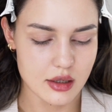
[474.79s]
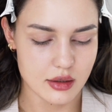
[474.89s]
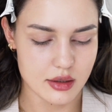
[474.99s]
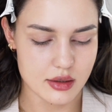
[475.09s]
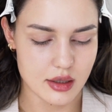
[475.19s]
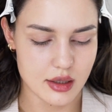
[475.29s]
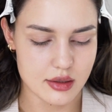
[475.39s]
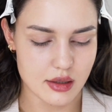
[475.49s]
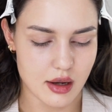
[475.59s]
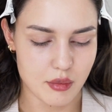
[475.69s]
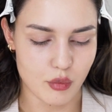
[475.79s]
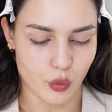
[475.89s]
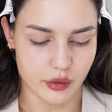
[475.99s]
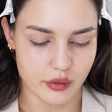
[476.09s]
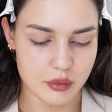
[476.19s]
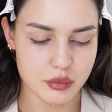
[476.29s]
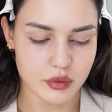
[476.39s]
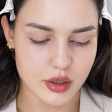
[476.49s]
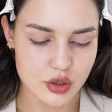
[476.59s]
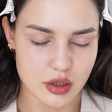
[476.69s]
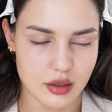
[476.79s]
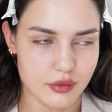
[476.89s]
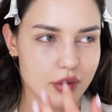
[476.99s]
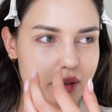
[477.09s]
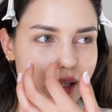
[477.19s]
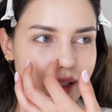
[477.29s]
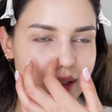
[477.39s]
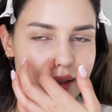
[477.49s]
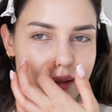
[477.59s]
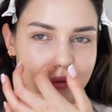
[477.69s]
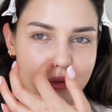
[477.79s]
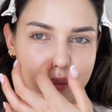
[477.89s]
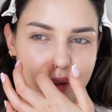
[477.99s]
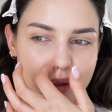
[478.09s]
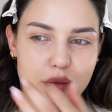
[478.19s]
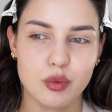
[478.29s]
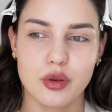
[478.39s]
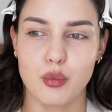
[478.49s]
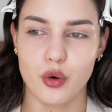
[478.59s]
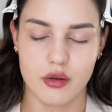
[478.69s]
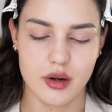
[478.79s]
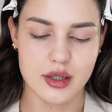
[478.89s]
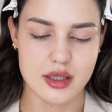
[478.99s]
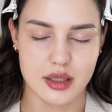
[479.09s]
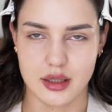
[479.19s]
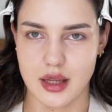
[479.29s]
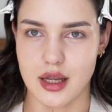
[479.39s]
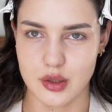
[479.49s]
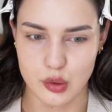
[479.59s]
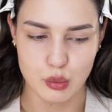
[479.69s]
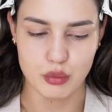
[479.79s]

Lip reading: This is a Moira blush, and if you're not familiar with Moira, it's like that new